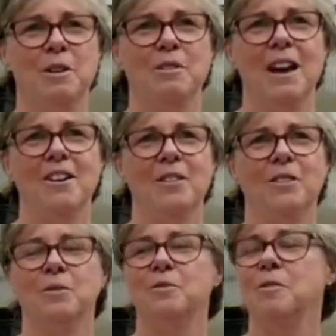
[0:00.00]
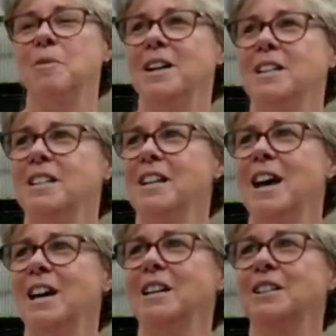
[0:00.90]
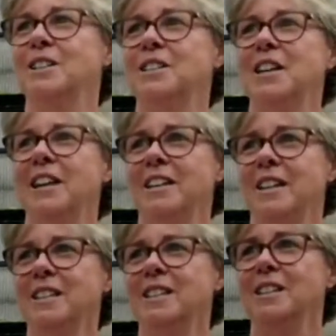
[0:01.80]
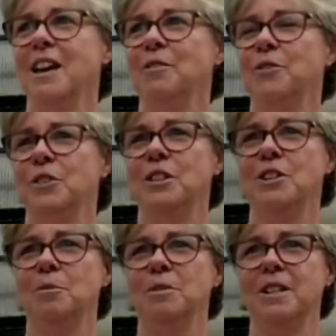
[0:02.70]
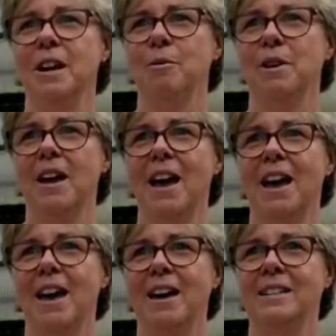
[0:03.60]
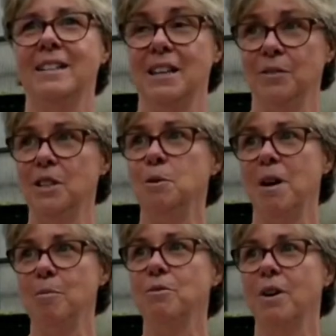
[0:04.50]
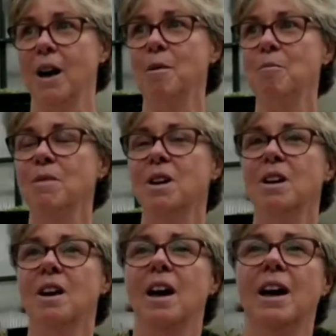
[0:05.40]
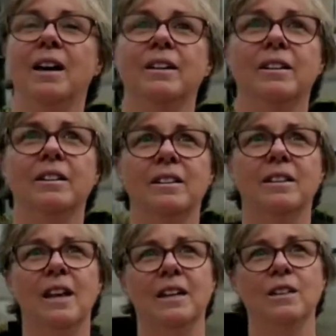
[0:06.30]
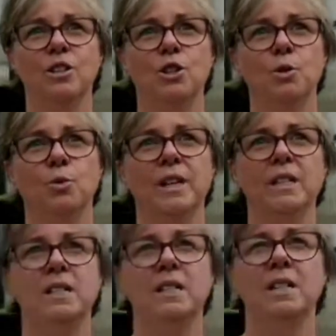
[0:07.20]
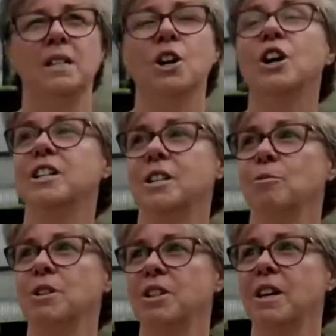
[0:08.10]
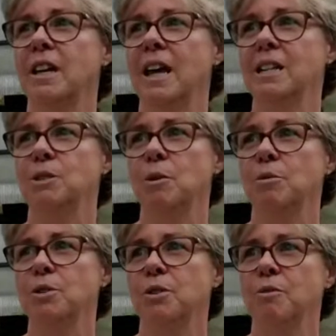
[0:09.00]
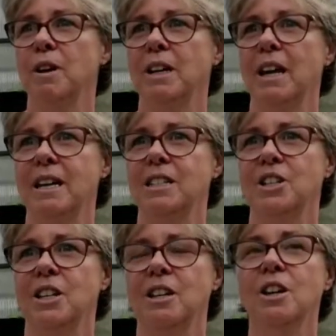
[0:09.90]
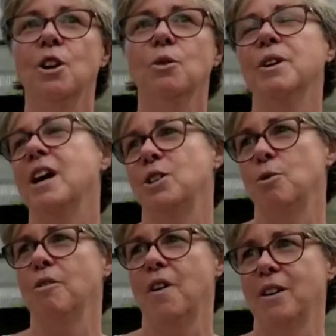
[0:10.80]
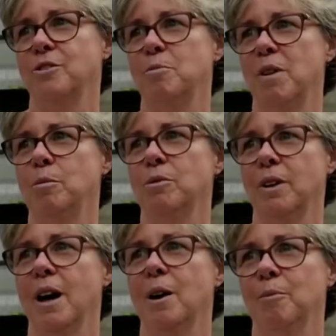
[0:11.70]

we've been now having them for about 10 years. Our first open day we had 70 people come, and in 2019, which our last one, we couldn't run it last year, we had 1,200 people.